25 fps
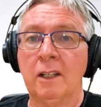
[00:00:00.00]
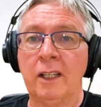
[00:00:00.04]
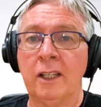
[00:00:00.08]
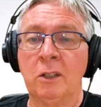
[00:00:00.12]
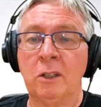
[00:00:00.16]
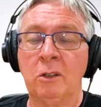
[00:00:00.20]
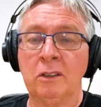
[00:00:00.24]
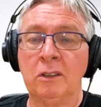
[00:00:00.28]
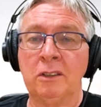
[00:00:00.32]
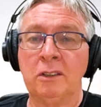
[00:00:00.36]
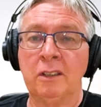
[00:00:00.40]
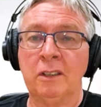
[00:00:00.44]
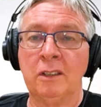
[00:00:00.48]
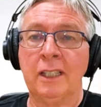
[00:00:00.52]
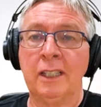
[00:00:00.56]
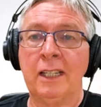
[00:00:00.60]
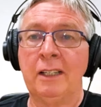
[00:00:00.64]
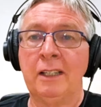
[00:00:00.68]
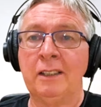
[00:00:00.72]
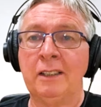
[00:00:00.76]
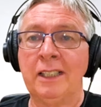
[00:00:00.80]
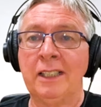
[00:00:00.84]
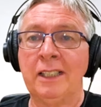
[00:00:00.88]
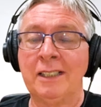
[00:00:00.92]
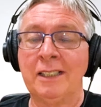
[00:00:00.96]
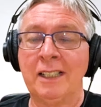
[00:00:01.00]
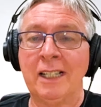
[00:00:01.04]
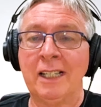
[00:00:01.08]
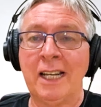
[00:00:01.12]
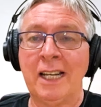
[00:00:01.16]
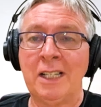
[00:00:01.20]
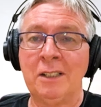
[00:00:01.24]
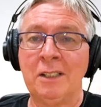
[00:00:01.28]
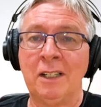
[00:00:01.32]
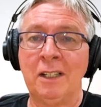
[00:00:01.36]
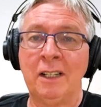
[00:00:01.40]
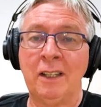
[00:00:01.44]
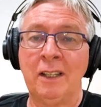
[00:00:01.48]
So they got to their
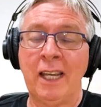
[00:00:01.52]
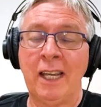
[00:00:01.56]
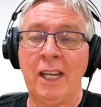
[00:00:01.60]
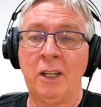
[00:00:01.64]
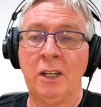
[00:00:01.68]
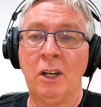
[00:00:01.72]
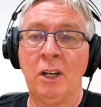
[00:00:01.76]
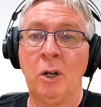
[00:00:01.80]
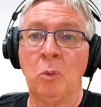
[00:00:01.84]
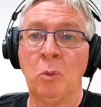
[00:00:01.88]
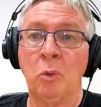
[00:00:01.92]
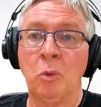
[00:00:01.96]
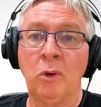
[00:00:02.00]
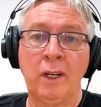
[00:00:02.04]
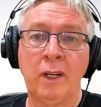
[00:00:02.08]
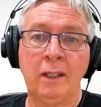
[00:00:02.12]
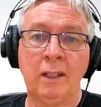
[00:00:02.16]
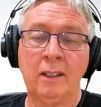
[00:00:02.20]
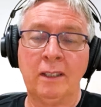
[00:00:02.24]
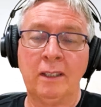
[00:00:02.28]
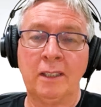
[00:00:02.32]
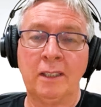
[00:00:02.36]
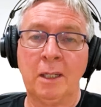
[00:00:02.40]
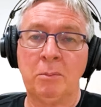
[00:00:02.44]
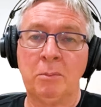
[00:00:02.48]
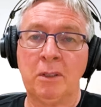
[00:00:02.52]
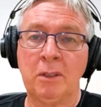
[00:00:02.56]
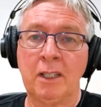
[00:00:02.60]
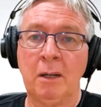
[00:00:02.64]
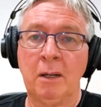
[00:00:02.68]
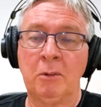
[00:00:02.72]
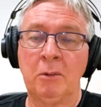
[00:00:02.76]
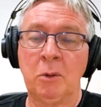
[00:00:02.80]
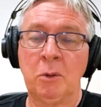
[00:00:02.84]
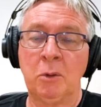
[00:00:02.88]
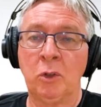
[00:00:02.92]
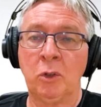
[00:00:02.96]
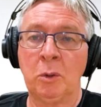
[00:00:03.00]
destination and they had no water except a
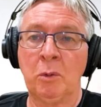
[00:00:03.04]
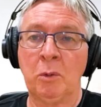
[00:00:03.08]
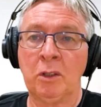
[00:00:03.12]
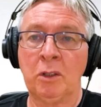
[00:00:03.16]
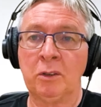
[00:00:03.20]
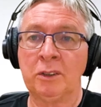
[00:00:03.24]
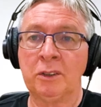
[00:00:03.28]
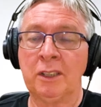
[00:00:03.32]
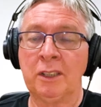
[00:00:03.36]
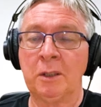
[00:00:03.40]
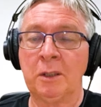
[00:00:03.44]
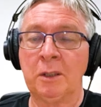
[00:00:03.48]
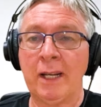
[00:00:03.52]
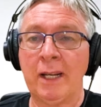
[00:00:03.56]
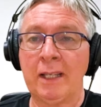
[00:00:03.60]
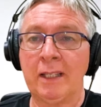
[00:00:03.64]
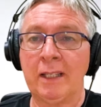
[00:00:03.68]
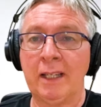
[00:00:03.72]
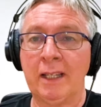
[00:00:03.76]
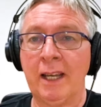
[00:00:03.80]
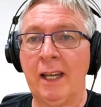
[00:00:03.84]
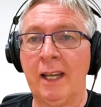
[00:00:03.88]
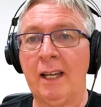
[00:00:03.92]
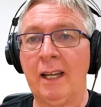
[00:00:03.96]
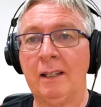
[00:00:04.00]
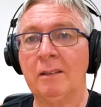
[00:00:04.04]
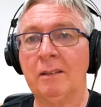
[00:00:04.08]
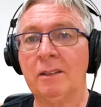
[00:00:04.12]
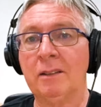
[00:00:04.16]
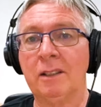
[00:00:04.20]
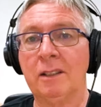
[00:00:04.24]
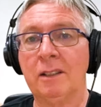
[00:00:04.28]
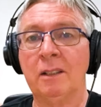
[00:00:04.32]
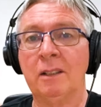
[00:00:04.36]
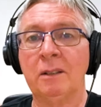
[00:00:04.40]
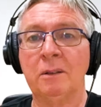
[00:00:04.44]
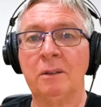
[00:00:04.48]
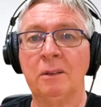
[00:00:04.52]
couple of water bottles in the back of the car.
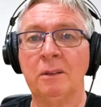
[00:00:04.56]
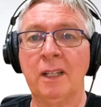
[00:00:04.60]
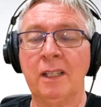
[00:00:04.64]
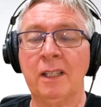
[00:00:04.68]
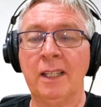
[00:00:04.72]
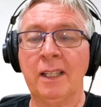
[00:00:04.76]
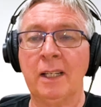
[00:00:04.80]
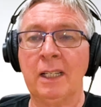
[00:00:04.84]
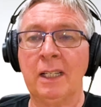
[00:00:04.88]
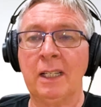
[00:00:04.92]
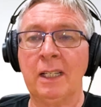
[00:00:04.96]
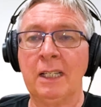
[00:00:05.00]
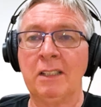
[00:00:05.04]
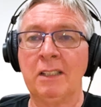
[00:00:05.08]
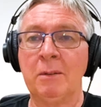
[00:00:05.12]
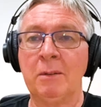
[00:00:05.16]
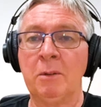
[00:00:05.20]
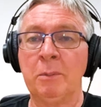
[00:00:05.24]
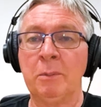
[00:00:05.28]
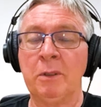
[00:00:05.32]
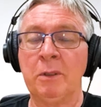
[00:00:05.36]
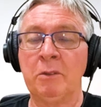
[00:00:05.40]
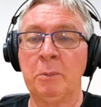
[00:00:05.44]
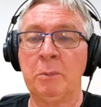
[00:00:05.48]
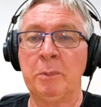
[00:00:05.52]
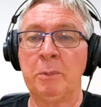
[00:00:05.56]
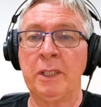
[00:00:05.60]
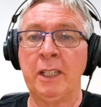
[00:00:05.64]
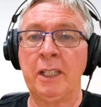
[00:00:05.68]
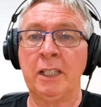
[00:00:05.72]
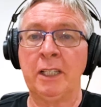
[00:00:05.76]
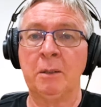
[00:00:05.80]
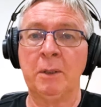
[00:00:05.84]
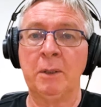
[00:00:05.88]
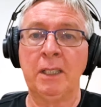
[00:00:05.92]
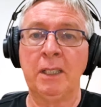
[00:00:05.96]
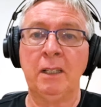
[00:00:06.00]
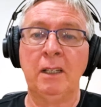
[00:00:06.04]
So that leaves them a bit of a
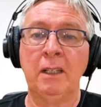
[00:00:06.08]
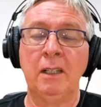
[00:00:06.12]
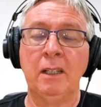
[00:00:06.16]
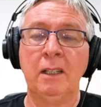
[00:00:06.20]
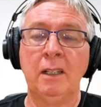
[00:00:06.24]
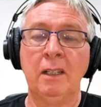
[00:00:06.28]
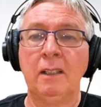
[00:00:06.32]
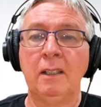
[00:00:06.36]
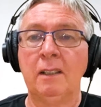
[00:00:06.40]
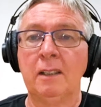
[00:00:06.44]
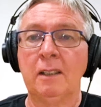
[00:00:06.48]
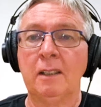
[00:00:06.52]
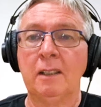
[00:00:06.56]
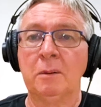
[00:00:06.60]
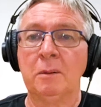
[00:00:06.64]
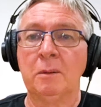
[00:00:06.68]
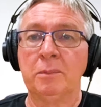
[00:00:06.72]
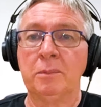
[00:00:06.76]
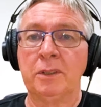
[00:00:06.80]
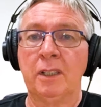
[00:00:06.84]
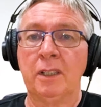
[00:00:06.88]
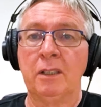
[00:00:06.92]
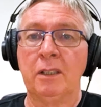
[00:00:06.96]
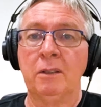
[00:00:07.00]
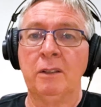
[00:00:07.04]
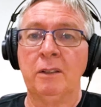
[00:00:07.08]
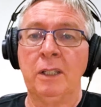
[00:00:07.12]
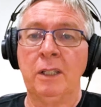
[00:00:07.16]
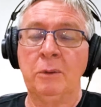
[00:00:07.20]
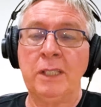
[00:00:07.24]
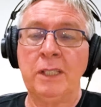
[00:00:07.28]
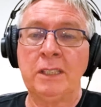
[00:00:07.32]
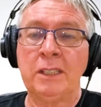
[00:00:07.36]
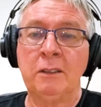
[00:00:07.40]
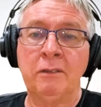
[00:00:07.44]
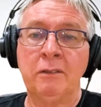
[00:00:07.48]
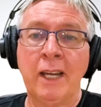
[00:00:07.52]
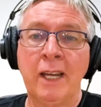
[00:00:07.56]
predicament. So
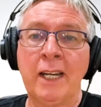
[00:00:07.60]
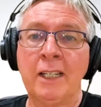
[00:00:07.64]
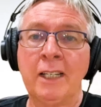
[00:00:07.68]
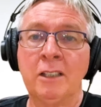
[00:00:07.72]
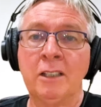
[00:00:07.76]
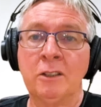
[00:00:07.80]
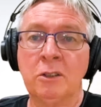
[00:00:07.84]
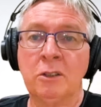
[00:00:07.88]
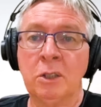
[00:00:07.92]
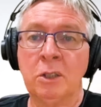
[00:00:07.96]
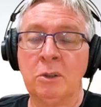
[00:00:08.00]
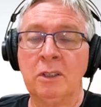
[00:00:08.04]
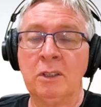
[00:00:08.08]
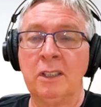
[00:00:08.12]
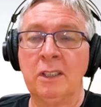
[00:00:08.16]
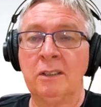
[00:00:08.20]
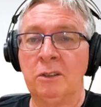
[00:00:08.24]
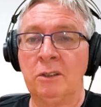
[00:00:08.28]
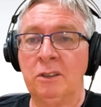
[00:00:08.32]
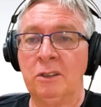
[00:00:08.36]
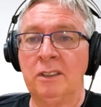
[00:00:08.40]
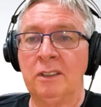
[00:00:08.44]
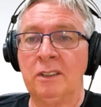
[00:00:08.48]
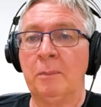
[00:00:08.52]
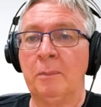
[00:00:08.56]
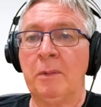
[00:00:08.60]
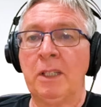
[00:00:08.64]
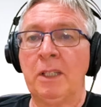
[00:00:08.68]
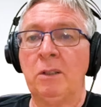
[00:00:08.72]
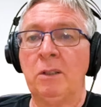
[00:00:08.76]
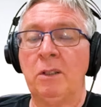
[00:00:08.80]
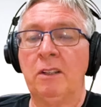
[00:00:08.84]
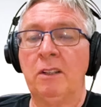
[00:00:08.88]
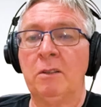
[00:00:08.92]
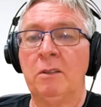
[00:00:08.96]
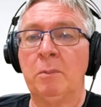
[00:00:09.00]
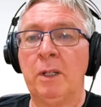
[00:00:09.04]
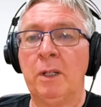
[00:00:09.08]
there is advantages to it. It is
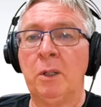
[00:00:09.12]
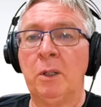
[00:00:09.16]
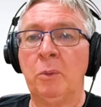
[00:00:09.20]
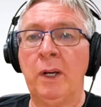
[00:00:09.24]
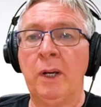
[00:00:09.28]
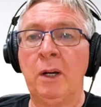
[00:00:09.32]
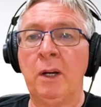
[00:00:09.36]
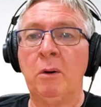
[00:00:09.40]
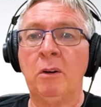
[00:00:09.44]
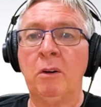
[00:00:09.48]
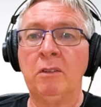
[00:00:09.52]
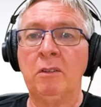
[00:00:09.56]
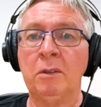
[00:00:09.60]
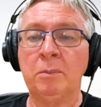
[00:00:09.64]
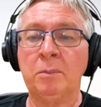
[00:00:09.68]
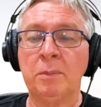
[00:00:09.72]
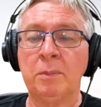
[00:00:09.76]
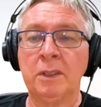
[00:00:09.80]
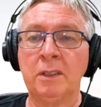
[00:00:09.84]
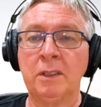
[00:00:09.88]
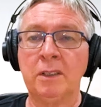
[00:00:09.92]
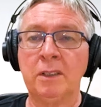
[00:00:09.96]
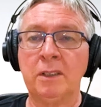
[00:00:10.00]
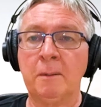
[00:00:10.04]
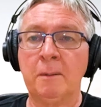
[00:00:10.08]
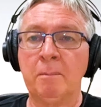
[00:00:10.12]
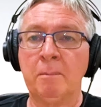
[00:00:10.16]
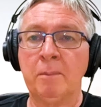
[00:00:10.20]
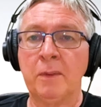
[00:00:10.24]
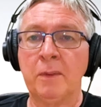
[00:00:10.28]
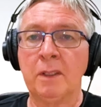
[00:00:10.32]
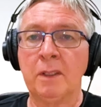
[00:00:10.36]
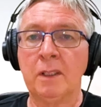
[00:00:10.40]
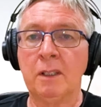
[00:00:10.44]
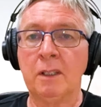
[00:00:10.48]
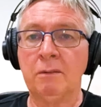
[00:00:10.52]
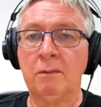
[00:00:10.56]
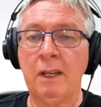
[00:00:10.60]
something you have to be aware of. But
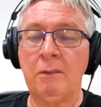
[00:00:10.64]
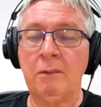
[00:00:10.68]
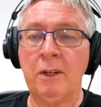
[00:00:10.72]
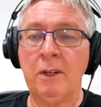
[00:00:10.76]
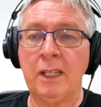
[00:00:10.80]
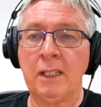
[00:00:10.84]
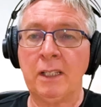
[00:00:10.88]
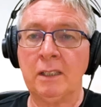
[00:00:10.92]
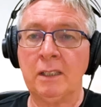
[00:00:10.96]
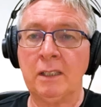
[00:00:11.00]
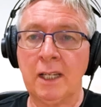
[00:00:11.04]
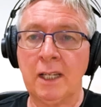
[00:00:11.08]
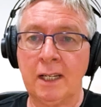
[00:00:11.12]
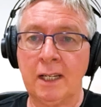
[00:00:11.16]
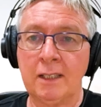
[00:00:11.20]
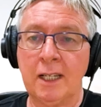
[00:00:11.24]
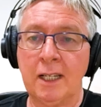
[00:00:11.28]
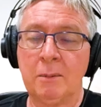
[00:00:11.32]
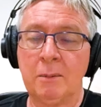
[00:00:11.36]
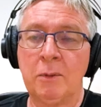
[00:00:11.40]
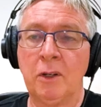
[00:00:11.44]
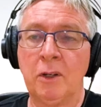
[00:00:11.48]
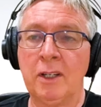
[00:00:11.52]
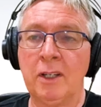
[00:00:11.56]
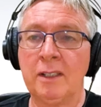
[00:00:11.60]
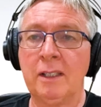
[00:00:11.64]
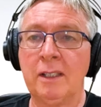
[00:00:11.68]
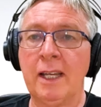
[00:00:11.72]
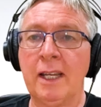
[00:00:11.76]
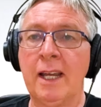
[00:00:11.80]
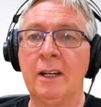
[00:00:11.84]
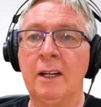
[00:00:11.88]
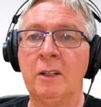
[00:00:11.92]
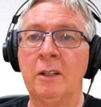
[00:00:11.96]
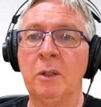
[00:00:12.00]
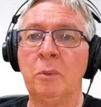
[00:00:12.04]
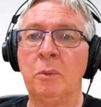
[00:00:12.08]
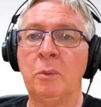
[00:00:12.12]
if everything's tucked up
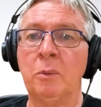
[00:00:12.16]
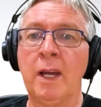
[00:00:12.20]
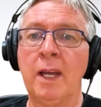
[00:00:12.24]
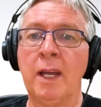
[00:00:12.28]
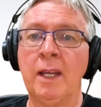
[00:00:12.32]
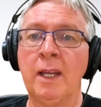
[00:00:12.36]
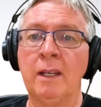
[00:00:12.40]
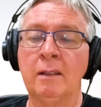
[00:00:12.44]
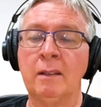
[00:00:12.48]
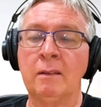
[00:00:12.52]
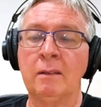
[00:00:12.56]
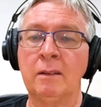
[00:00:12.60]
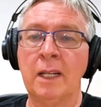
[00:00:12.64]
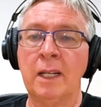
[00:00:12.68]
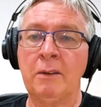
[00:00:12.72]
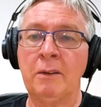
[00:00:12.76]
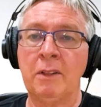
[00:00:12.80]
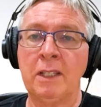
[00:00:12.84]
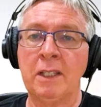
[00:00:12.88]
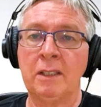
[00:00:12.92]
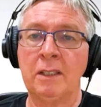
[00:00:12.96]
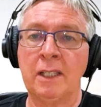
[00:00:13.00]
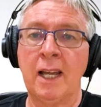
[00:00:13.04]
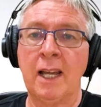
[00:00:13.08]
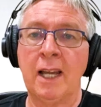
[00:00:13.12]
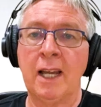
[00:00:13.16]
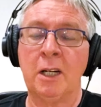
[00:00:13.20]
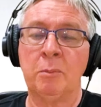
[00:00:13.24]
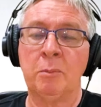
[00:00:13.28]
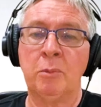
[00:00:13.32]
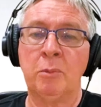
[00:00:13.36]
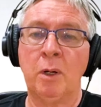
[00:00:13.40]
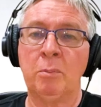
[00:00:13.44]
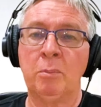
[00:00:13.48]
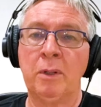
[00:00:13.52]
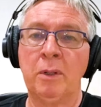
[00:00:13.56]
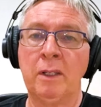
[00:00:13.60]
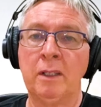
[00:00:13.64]
nicely out of the way and everything's
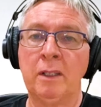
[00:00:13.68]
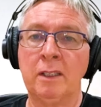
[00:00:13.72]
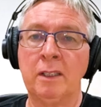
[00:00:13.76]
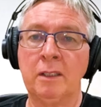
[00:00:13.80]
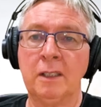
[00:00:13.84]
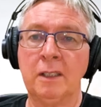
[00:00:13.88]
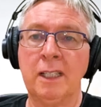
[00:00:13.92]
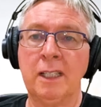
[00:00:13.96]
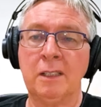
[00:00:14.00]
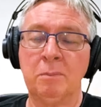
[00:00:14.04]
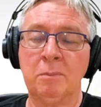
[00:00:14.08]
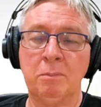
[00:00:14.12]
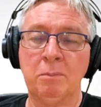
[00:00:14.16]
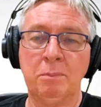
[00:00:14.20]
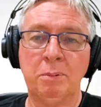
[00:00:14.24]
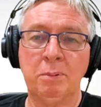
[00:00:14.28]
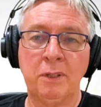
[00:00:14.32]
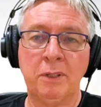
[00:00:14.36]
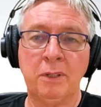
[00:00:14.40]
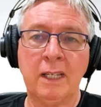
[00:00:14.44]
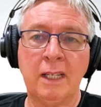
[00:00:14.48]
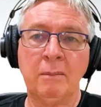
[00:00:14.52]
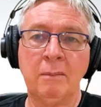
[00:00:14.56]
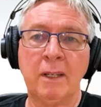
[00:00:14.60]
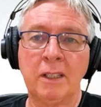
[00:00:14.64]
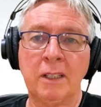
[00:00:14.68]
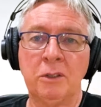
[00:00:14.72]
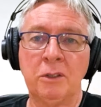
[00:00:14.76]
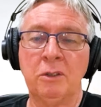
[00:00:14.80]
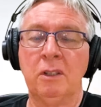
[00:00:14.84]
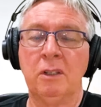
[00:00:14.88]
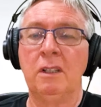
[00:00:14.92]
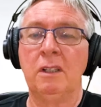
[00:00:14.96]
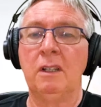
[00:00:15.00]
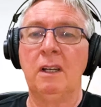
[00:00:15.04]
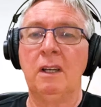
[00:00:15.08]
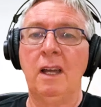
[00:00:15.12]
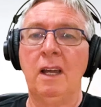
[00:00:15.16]
guarded properly, it's pretty
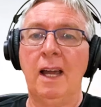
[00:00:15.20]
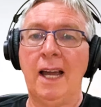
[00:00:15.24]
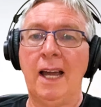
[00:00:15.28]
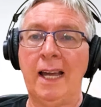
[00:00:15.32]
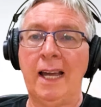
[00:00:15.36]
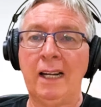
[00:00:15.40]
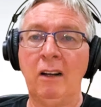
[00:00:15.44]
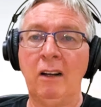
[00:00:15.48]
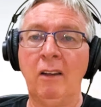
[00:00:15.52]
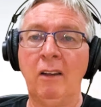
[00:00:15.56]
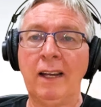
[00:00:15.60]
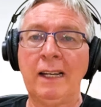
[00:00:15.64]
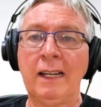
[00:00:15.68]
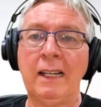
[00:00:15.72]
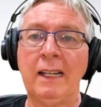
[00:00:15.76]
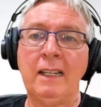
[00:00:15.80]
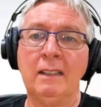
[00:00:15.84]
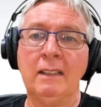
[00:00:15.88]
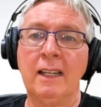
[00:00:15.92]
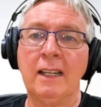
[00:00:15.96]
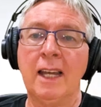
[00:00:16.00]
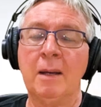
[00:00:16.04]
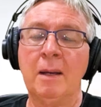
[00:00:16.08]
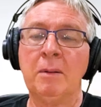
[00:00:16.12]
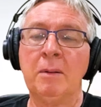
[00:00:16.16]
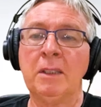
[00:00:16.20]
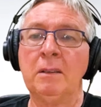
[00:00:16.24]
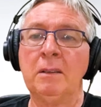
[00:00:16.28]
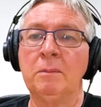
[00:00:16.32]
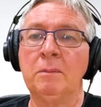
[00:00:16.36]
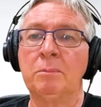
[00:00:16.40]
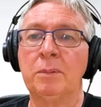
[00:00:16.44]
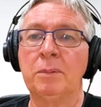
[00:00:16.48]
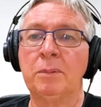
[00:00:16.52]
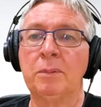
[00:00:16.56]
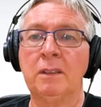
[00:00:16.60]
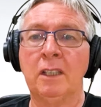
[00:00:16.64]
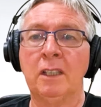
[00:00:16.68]
much unlikely to
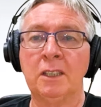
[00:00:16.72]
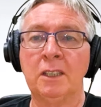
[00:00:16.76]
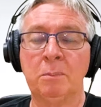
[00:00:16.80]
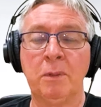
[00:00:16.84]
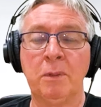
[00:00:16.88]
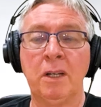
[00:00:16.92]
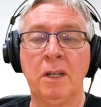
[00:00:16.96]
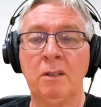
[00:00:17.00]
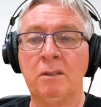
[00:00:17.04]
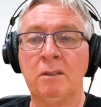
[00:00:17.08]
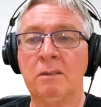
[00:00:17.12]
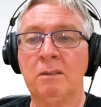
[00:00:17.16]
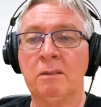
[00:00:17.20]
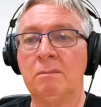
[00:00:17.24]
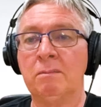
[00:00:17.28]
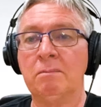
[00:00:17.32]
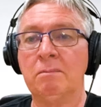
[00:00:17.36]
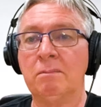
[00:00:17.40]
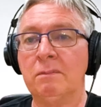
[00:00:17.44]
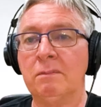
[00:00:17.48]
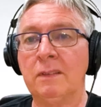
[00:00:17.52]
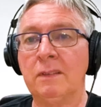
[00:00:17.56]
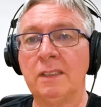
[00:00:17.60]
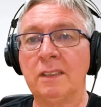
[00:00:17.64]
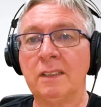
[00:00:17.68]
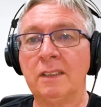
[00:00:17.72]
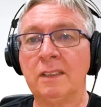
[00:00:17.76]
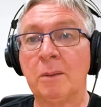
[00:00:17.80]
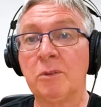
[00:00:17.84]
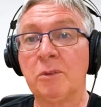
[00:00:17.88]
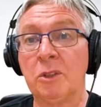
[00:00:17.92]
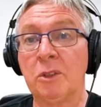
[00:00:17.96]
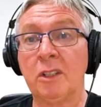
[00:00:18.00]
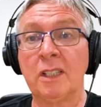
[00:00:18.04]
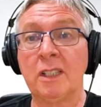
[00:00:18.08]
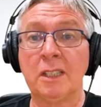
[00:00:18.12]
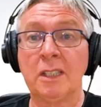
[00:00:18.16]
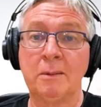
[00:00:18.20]
happen. But I suppose in
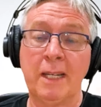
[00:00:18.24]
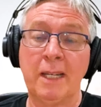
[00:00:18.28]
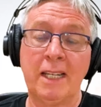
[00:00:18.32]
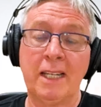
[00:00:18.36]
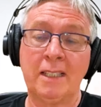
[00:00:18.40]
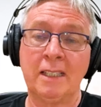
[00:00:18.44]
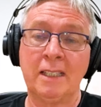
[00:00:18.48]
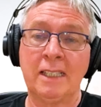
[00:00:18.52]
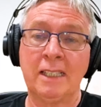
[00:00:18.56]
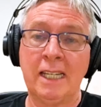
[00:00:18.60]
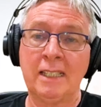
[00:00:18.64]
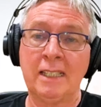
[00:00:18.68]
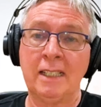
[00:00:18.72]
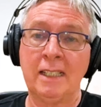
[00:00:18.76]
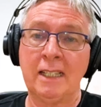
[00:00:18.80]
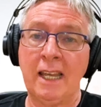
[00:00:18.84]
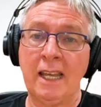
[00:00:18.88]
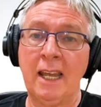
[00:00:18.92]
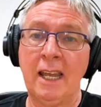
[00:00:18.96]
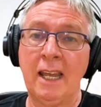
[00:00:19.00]
some circumstances, yes, it